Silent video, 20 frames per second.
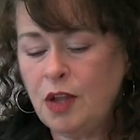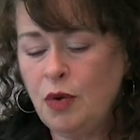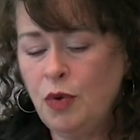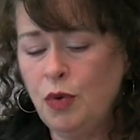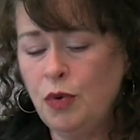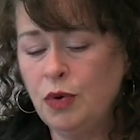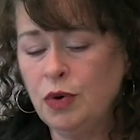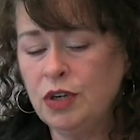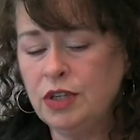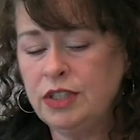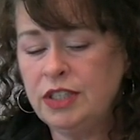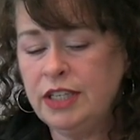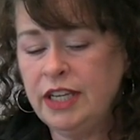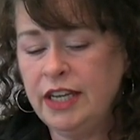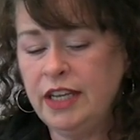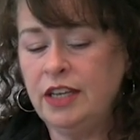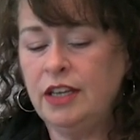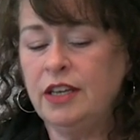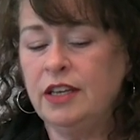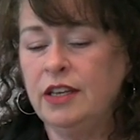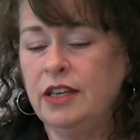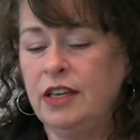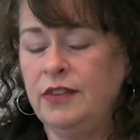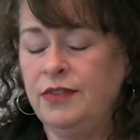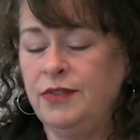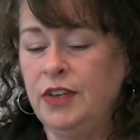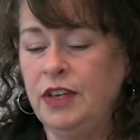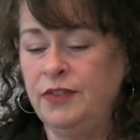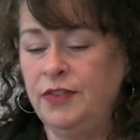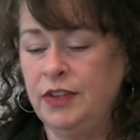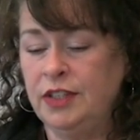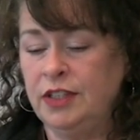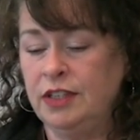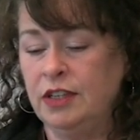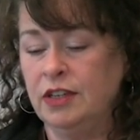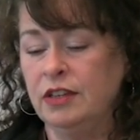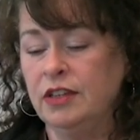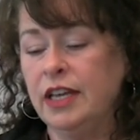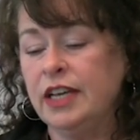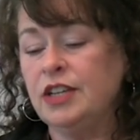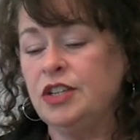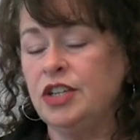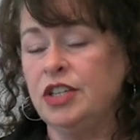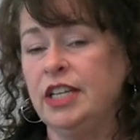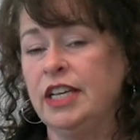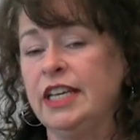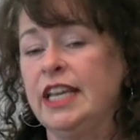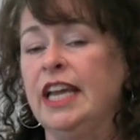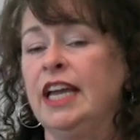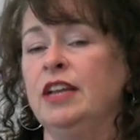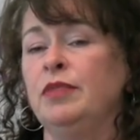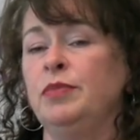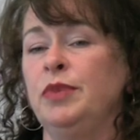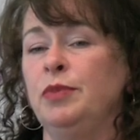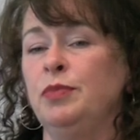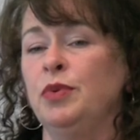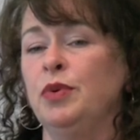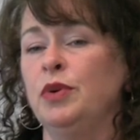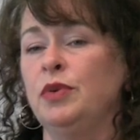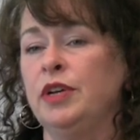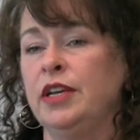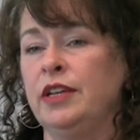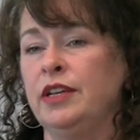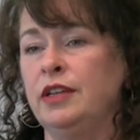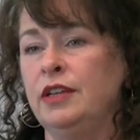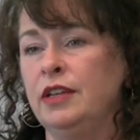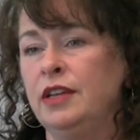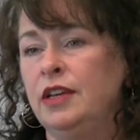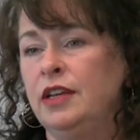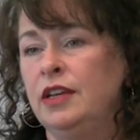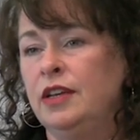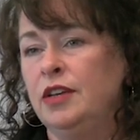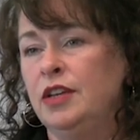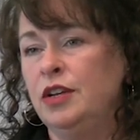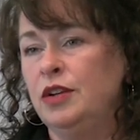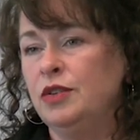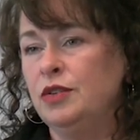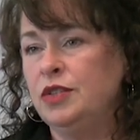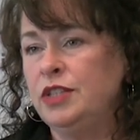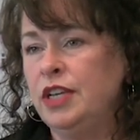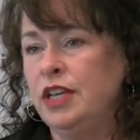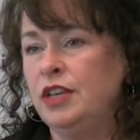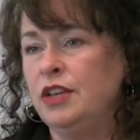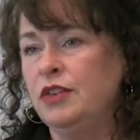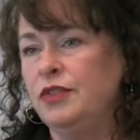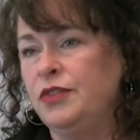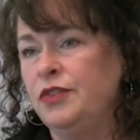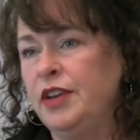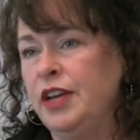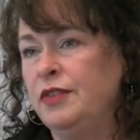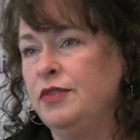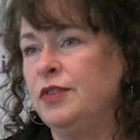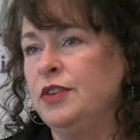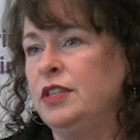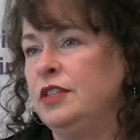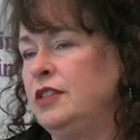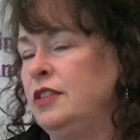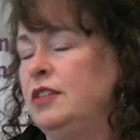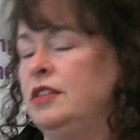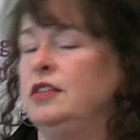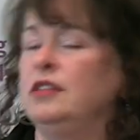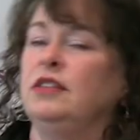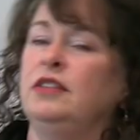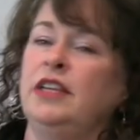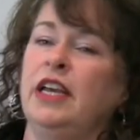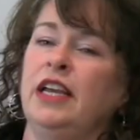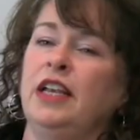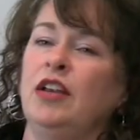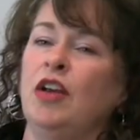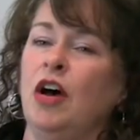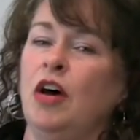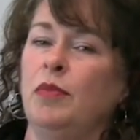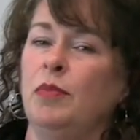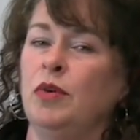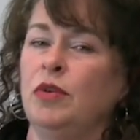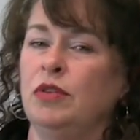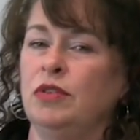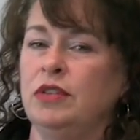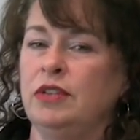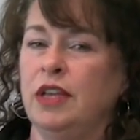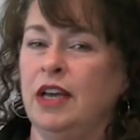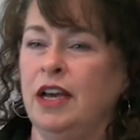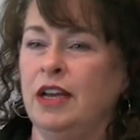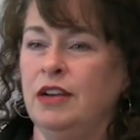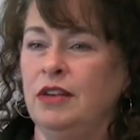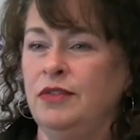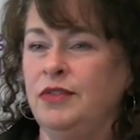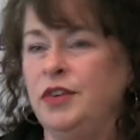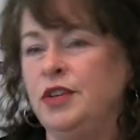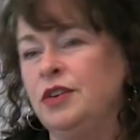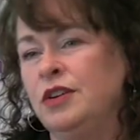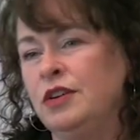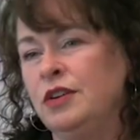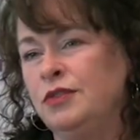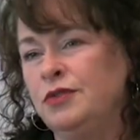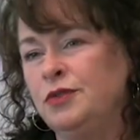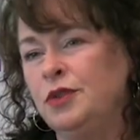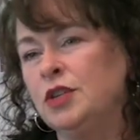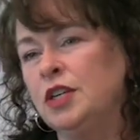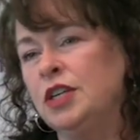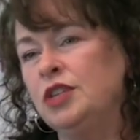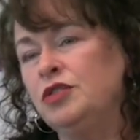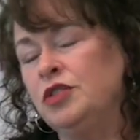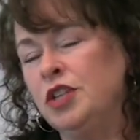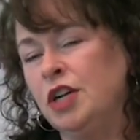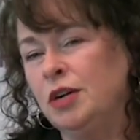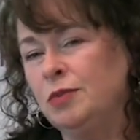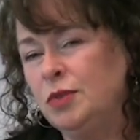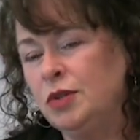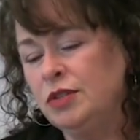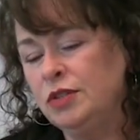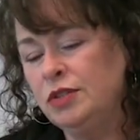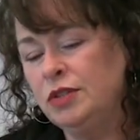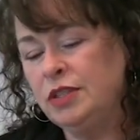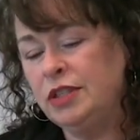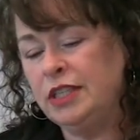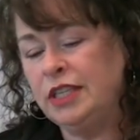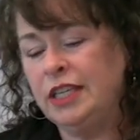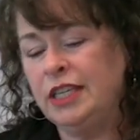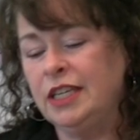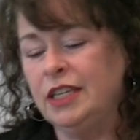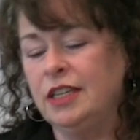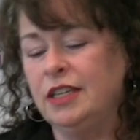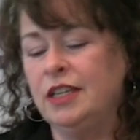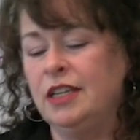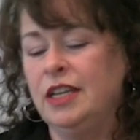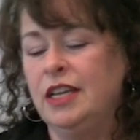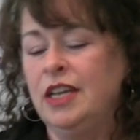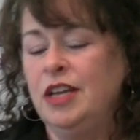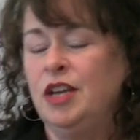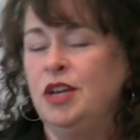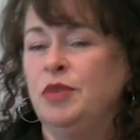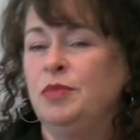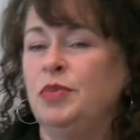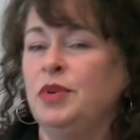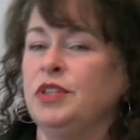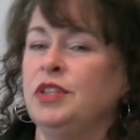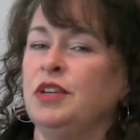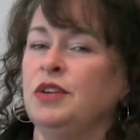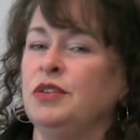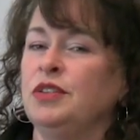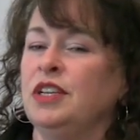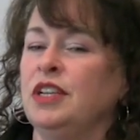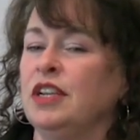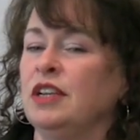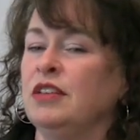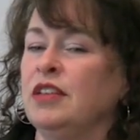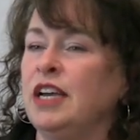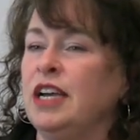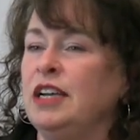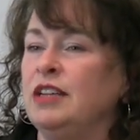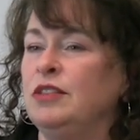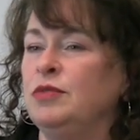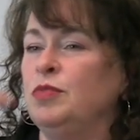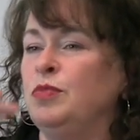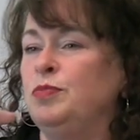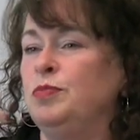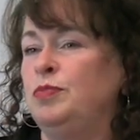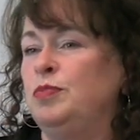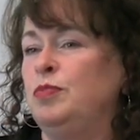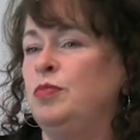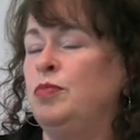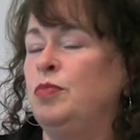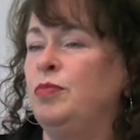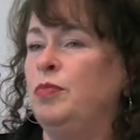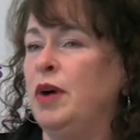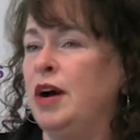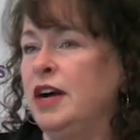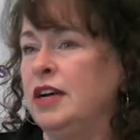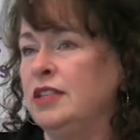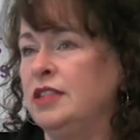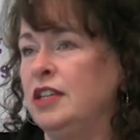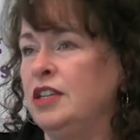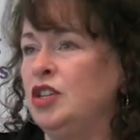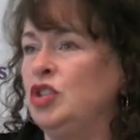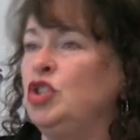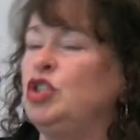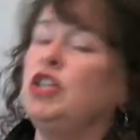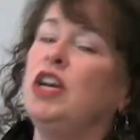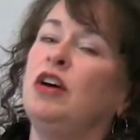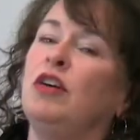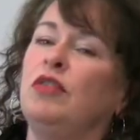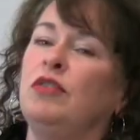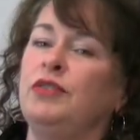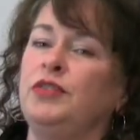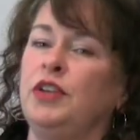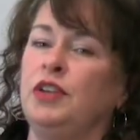Or take, if it's a collection that can be broken, you know, take your favorite 10 Hummels out of your 400 Hummels and put those in a glass box on a shelf.